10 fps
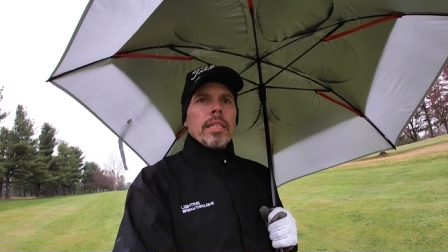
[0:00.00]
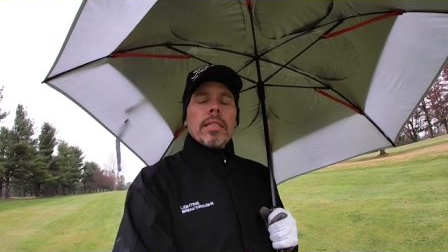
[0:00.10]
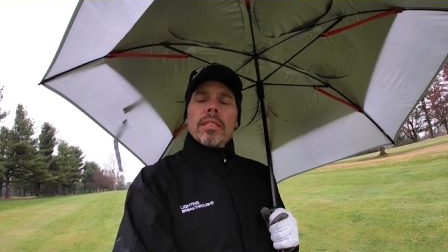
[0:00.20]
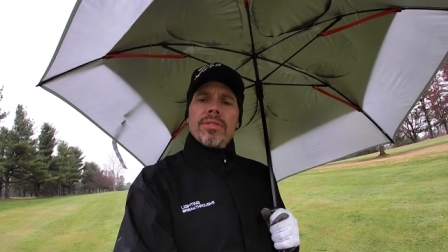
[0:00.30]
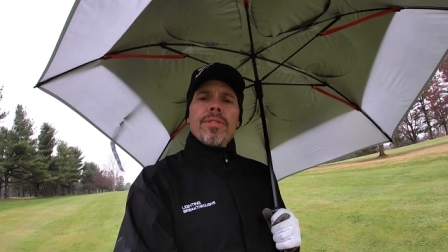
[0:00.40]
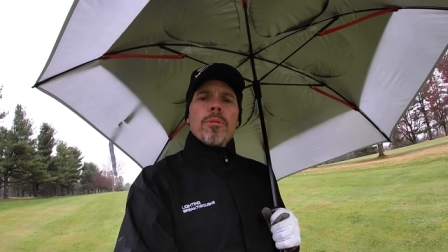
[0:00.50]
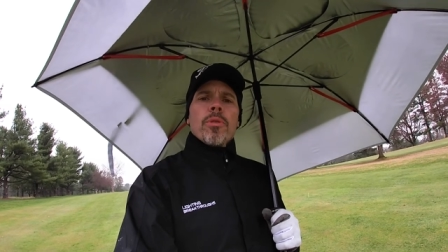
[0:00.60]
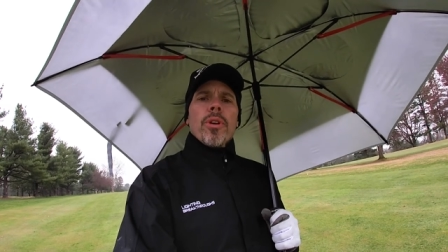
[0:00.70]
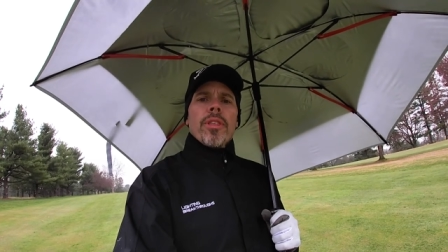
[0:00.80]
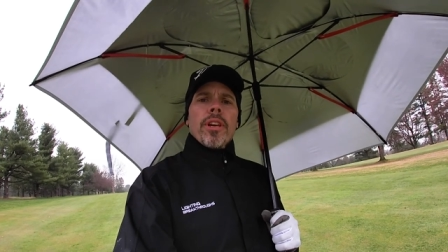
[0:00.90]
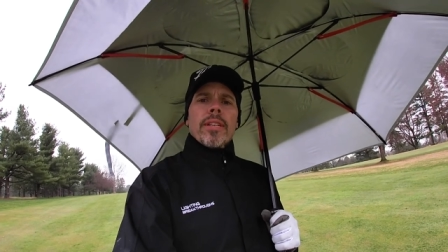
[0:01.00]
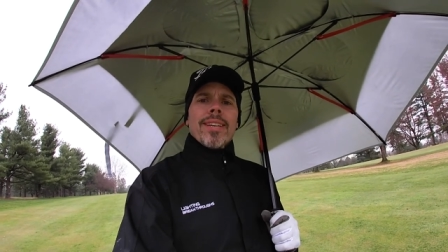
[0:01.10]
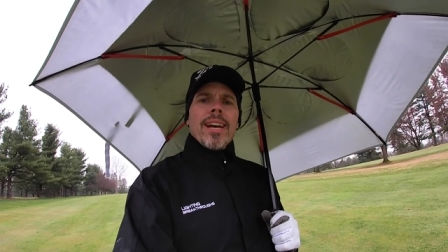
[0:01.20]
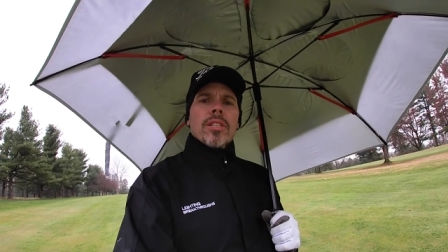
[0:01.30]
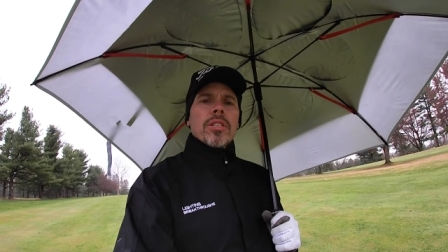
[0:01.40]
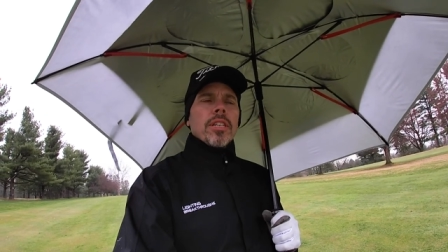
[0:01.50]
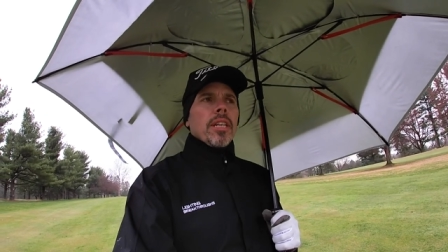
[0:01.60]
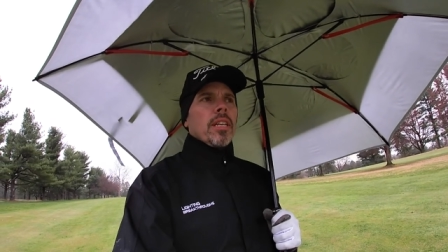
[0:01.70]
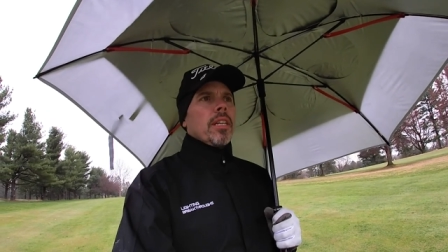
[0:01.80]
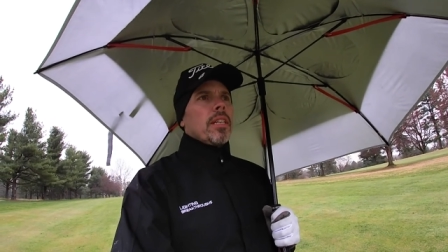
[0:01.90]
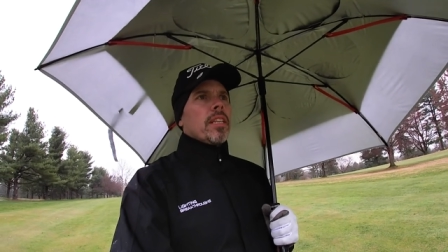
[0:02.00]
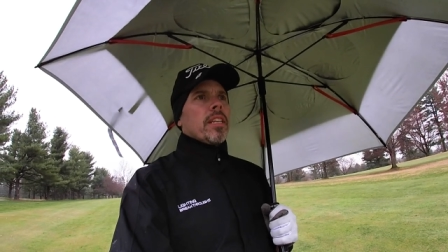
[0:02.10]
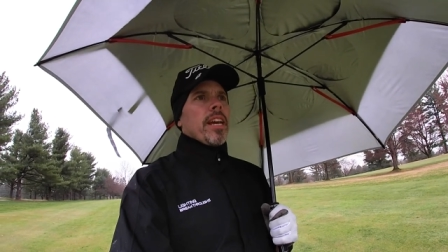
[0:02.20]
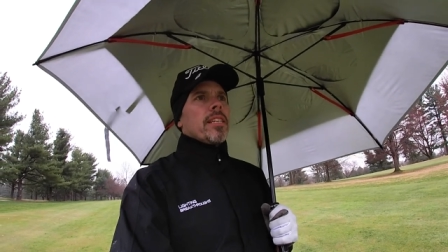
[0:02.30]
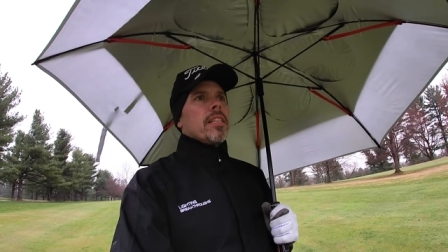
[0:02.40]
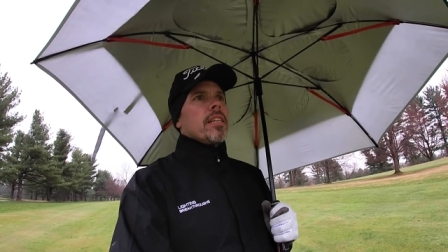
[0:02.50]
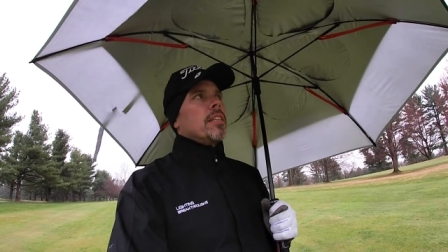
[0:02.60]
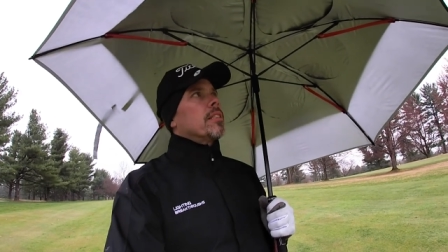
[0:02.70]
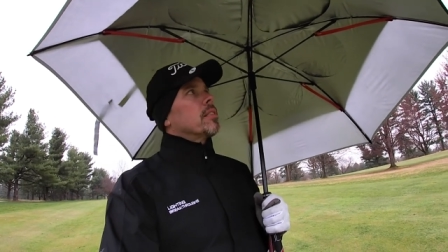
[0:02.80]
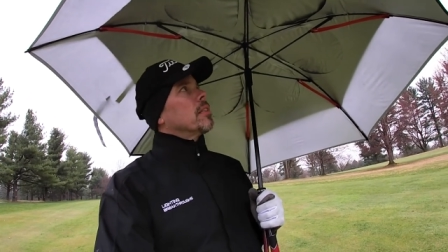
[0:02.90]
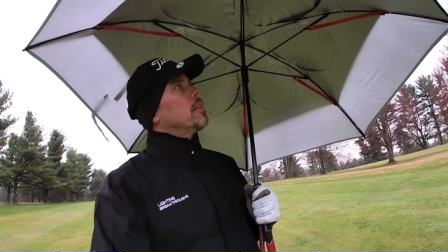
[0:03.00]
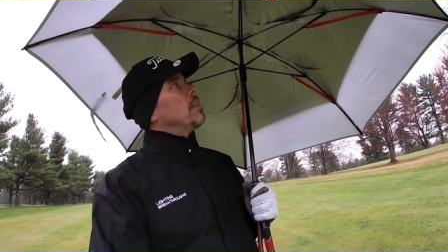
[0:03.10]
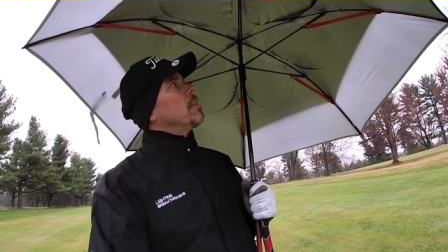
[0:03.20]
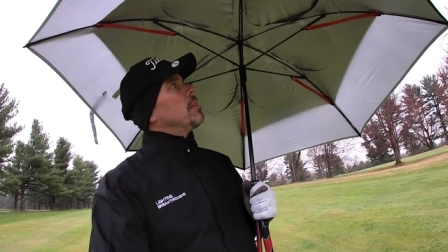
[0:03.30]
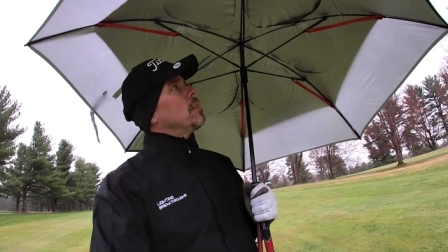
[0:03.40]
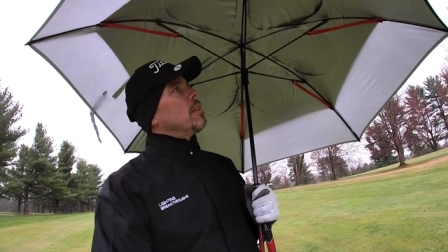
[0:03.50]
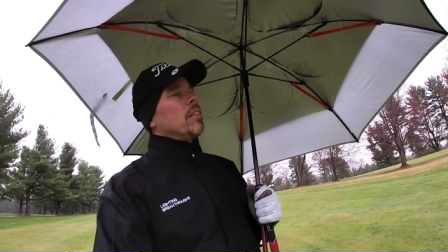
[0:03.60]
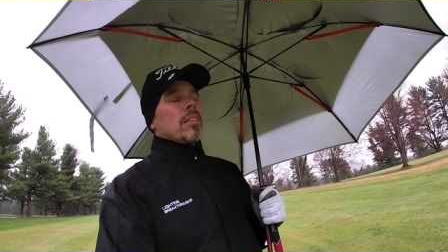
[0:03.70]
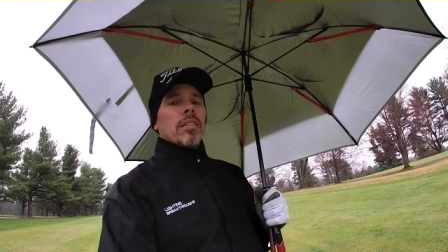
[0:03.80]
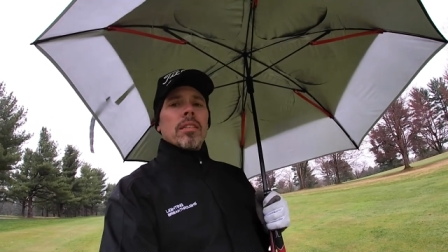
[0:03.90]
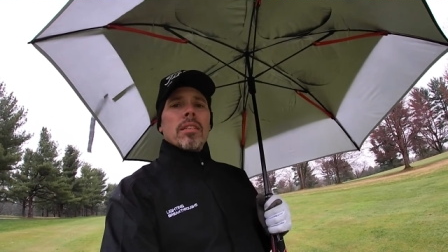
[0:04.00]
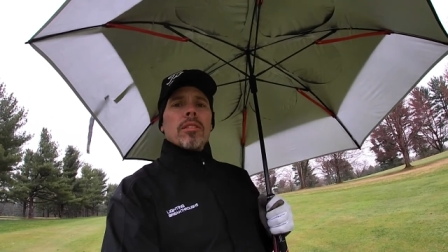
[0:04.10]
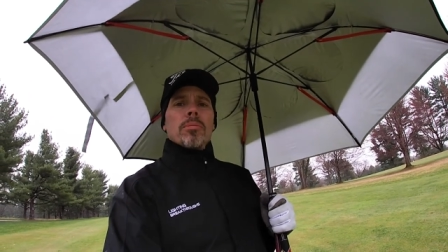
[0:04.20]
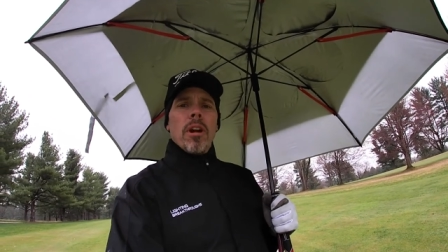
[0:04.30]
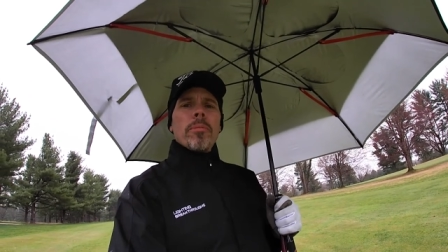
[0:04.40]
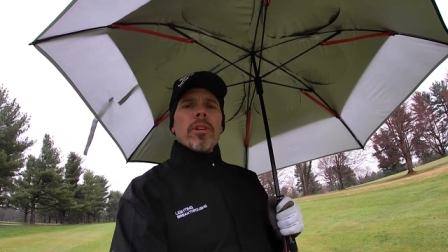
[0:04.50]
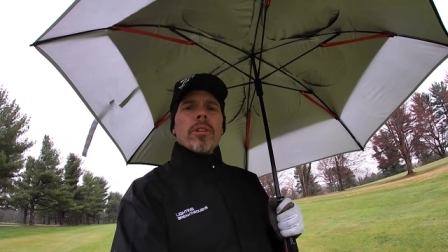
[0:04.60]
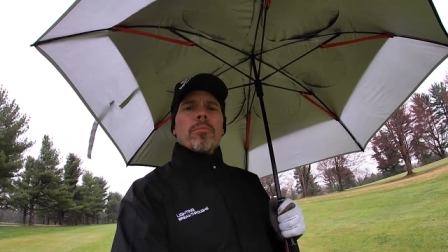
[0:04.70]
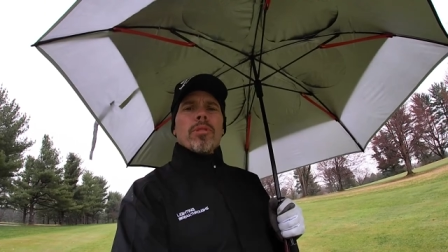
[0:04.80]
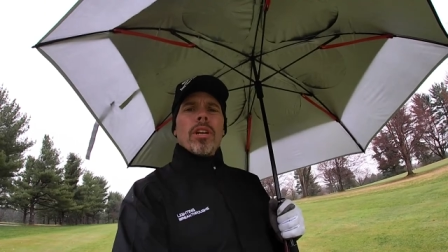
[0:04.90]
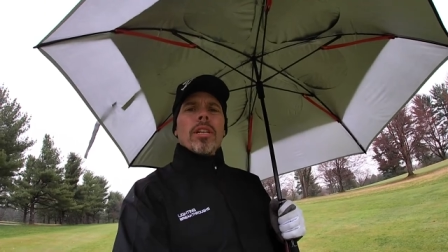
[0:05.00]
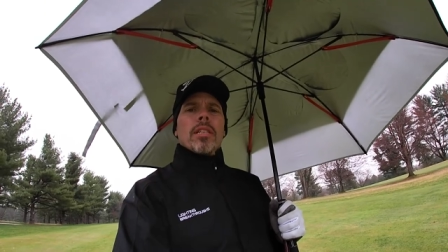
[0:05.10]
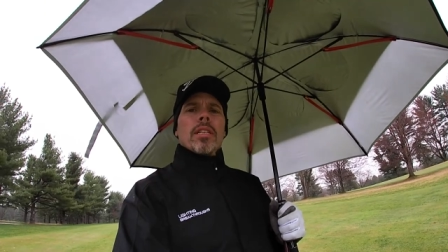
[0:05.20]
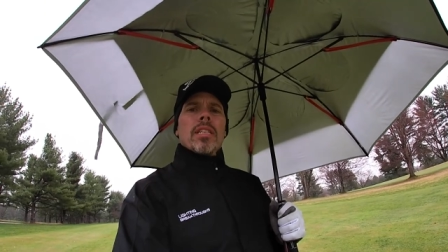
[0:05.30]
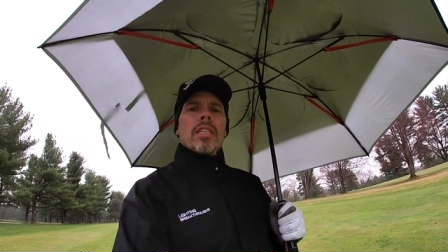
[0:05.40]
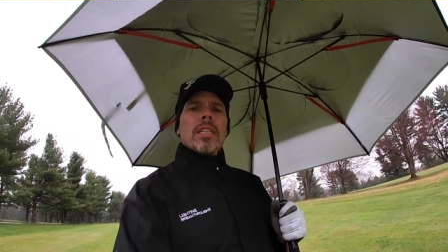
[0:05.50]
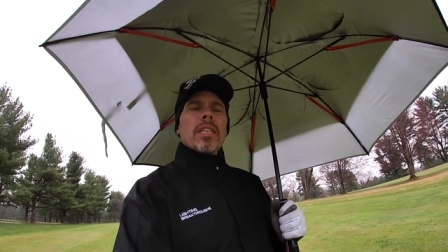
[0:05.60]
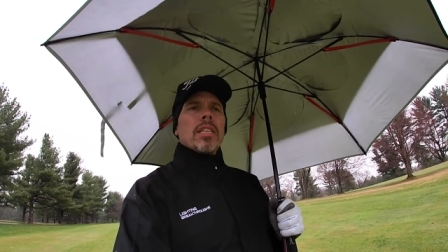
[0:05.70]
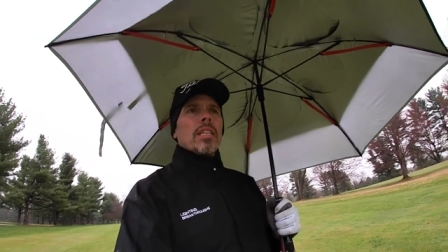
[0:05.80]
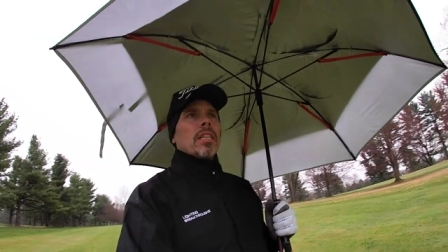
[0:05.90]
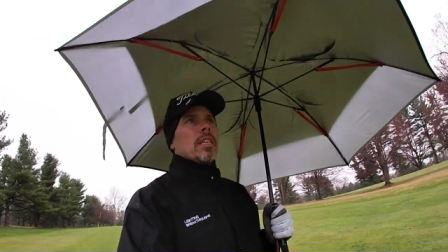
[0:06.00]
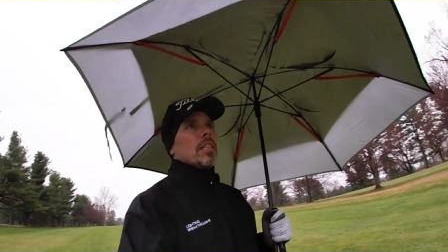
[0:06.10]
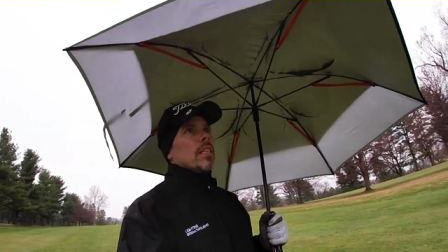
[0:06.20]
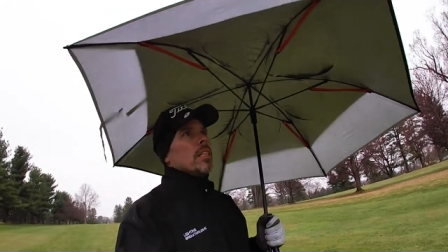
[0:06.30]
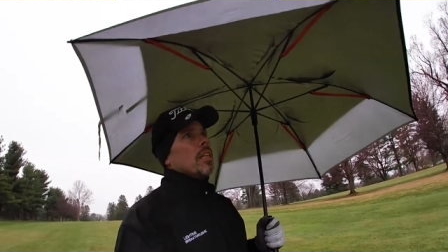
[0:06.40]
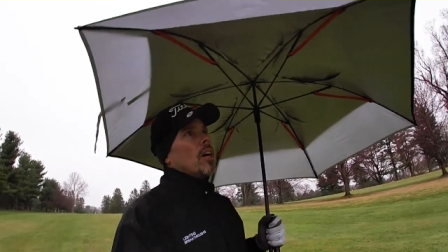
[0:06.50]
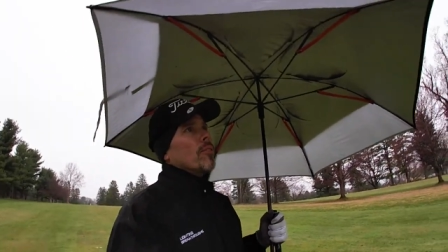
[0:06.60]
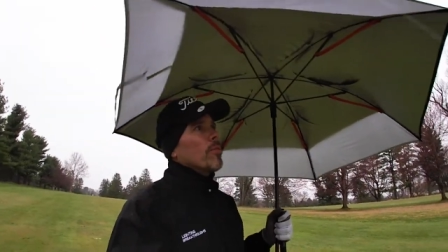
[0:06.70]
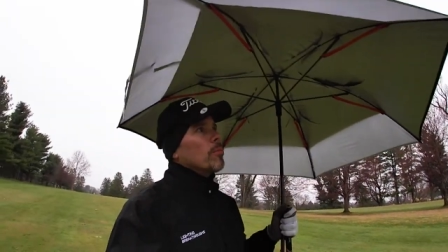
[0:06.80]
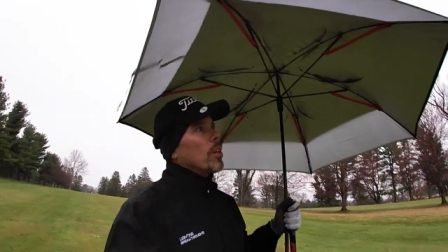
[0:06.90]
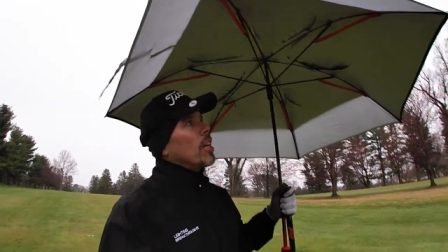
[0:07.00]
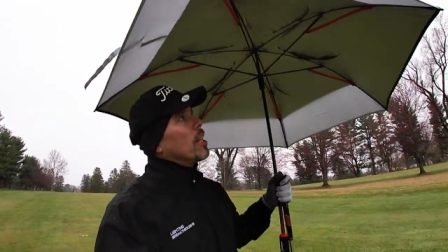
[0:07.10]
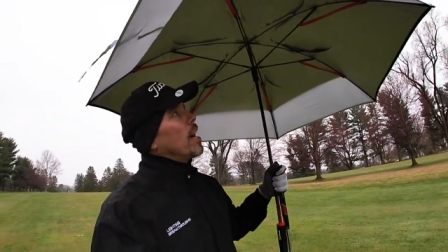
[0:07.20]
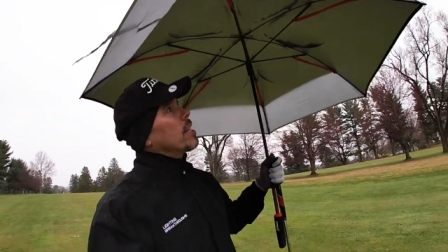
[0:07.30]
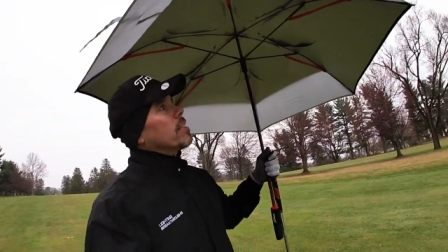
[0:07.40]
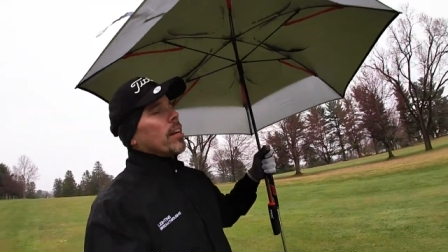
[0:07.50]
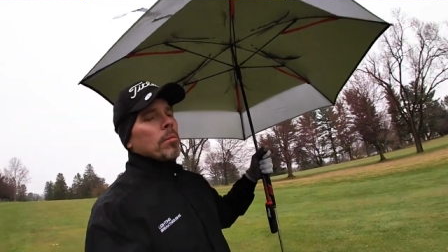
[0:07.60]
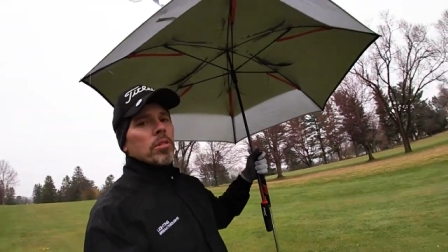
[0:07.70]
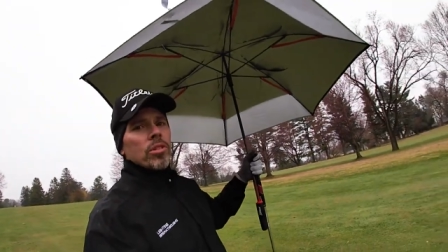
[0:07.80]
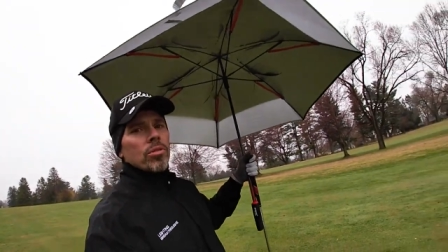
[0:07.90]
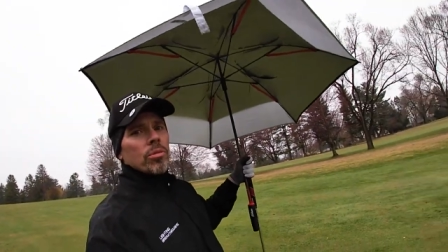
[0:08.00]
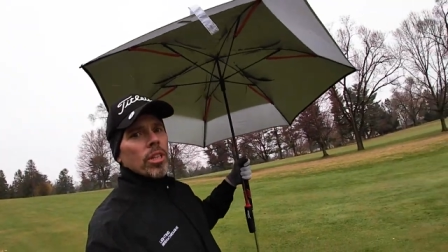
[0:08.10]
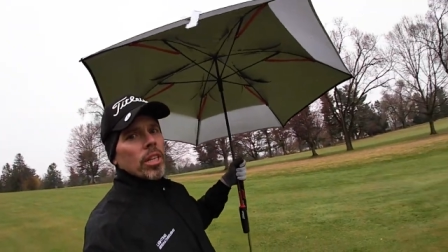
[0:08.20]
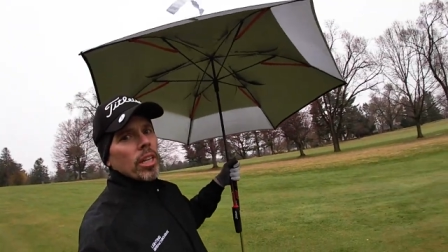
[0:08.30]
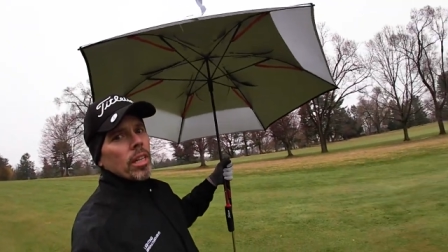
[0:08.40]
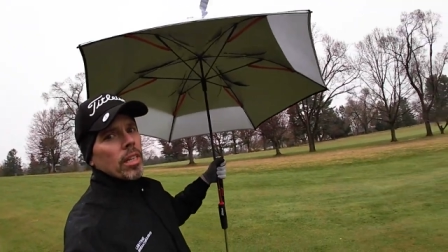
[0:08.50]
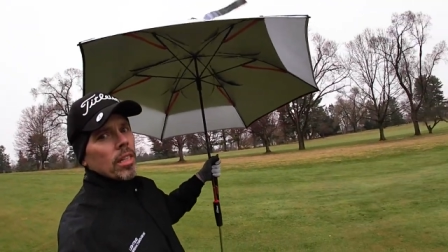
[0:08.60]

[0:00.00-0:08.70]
there's a few more things actually. The next thing is, it's probably your umbrella. The golf umbrella a lot of times is really